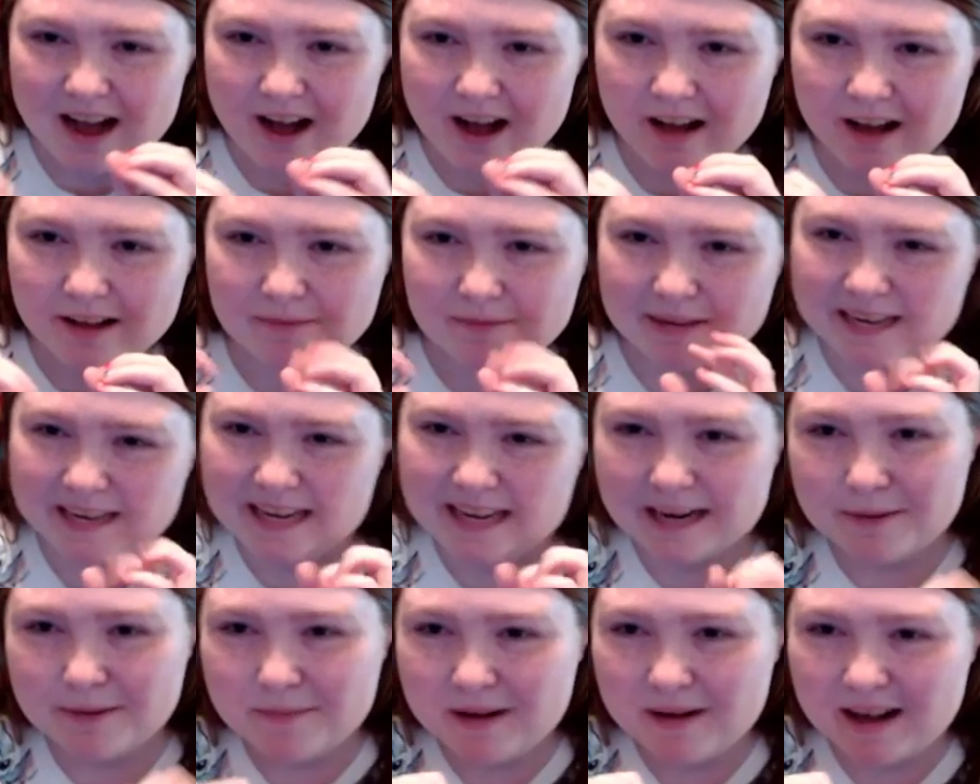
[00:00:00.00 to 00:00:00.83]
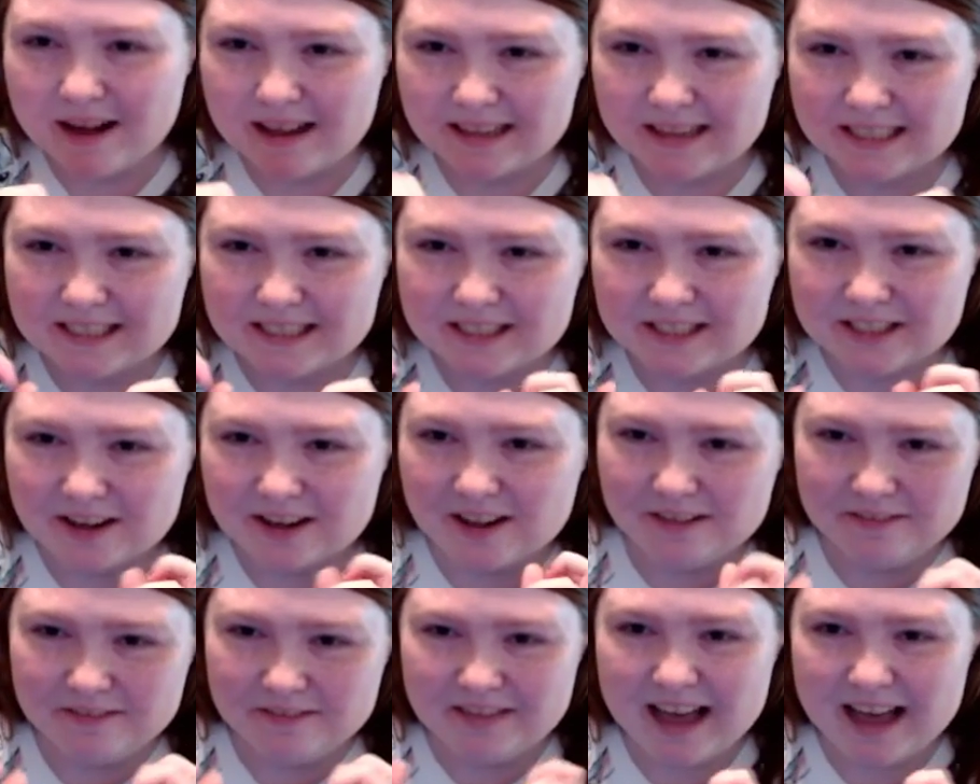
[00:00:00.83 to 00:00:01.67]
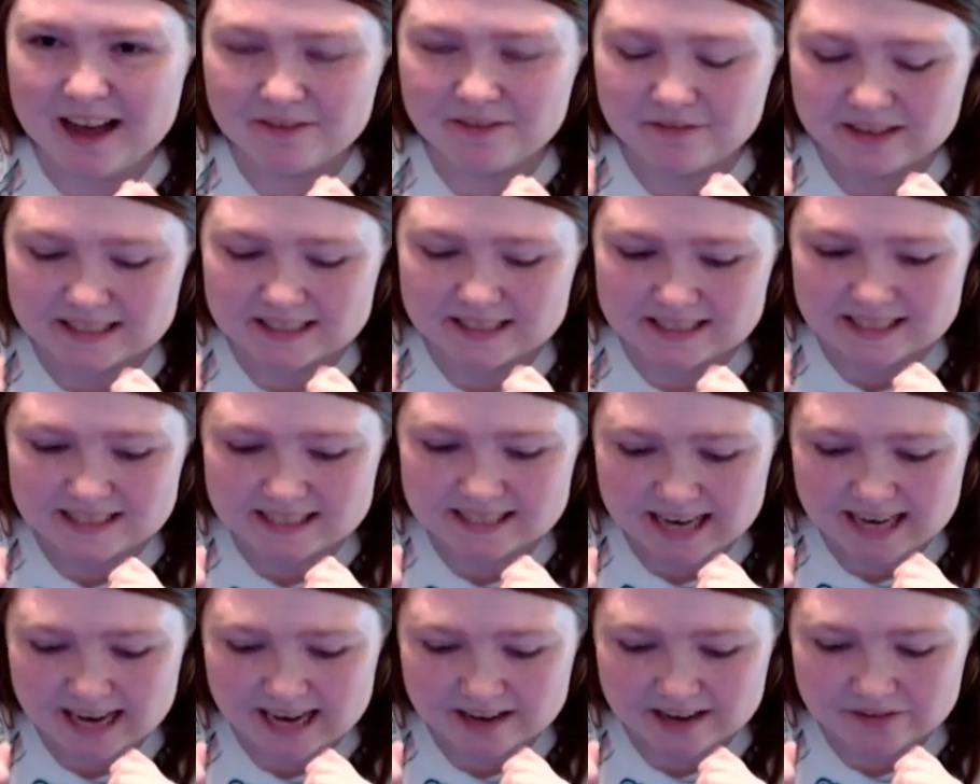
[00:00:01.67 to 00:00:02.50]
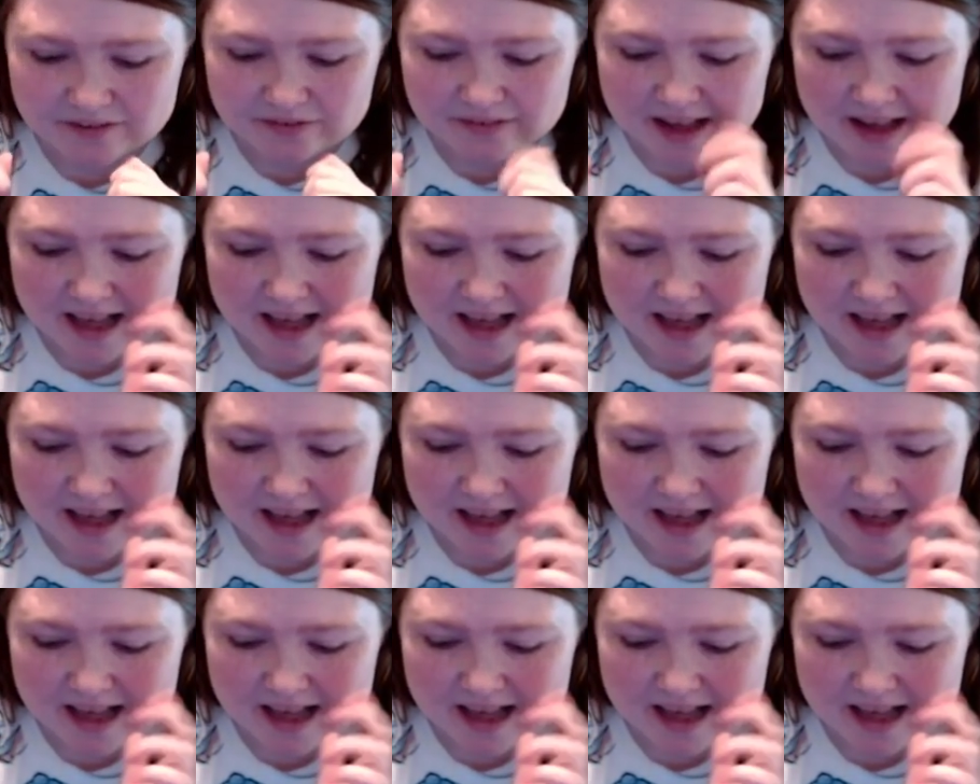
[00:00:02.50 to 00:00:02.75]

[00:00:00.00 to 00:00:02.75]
all my nail polish and all that fun stuff.